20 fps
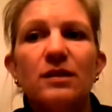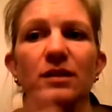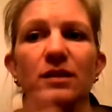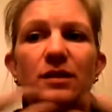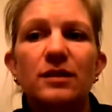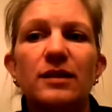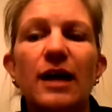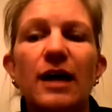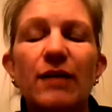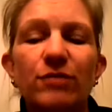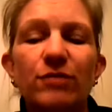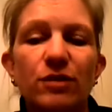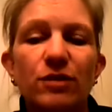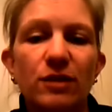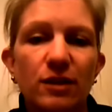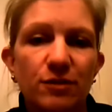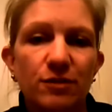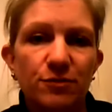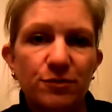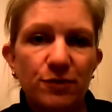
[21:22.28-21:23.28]

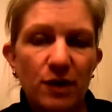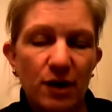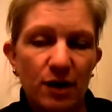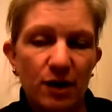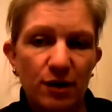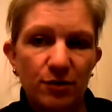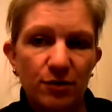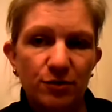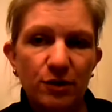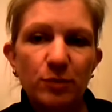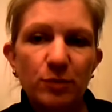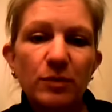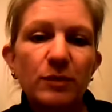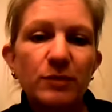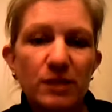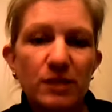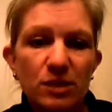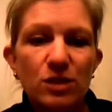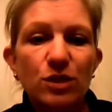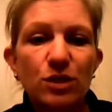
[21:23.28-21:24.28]
level of
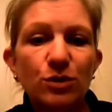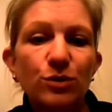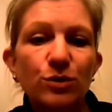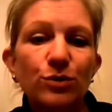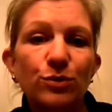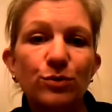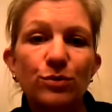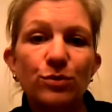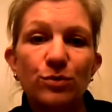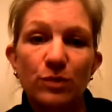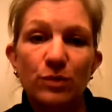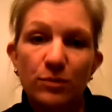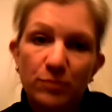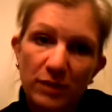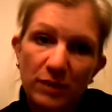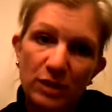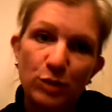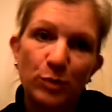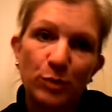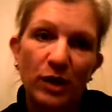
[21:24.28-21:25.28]
commitment to
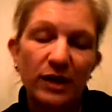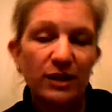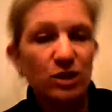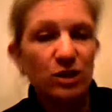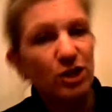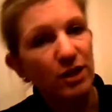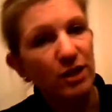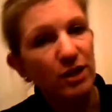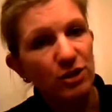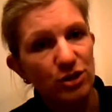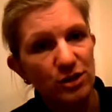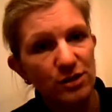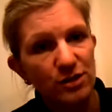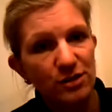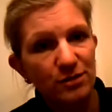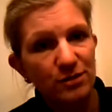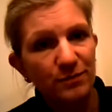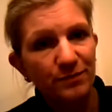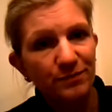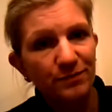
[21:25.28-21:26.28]
Beachbody changes.
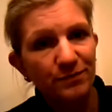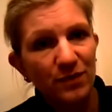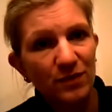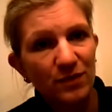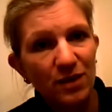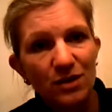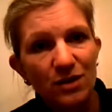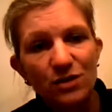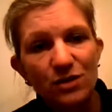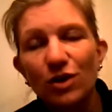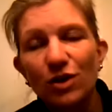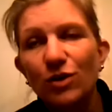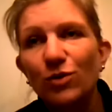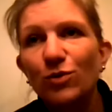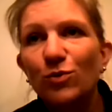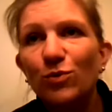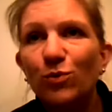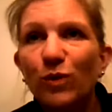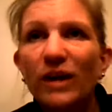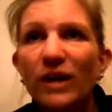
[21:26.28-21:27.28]

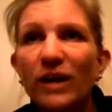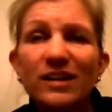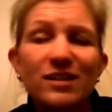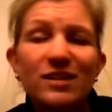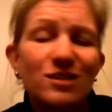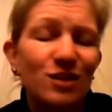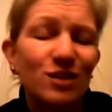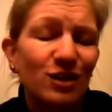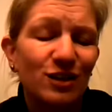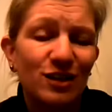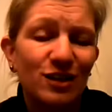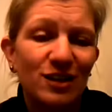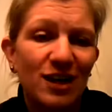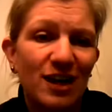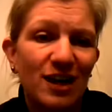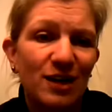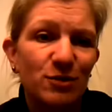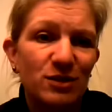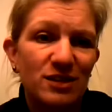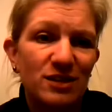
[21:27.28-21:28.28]
So when I started,
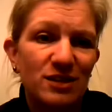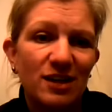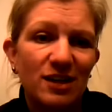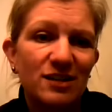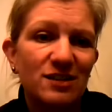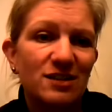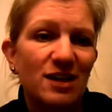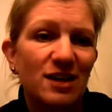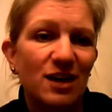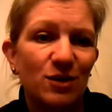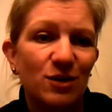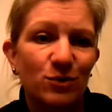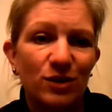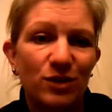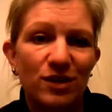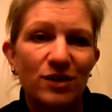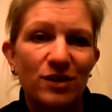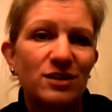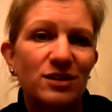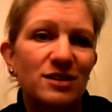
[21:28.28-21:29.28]
I was hands down,
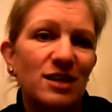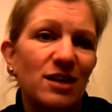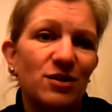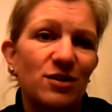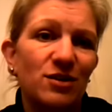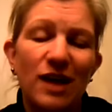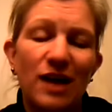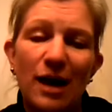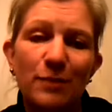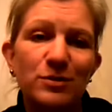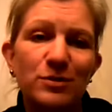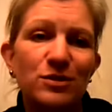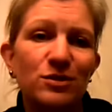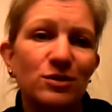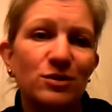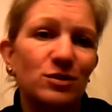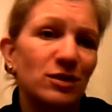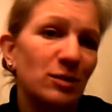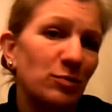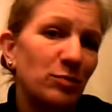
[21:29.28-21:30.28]
without a doubt,
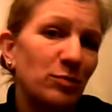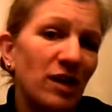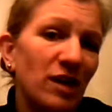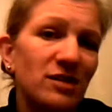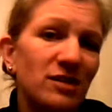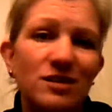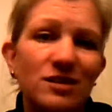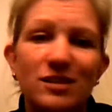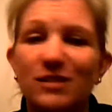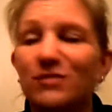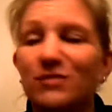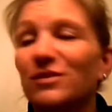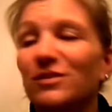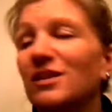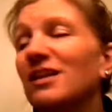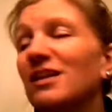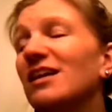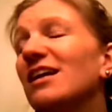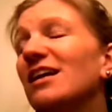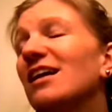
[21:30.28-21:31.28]
absolutely,
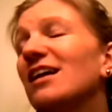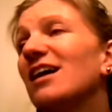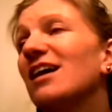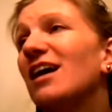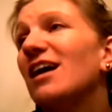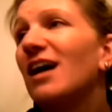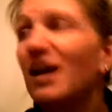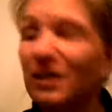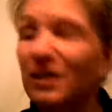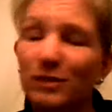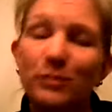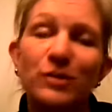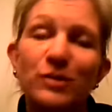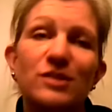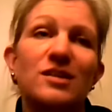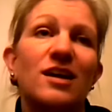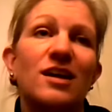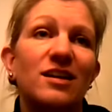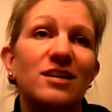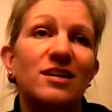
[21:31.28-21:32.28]
positively,
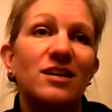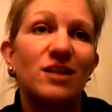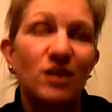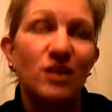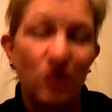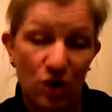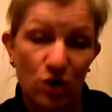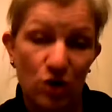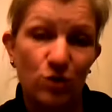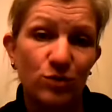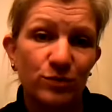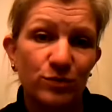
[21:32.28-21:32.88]
100% no.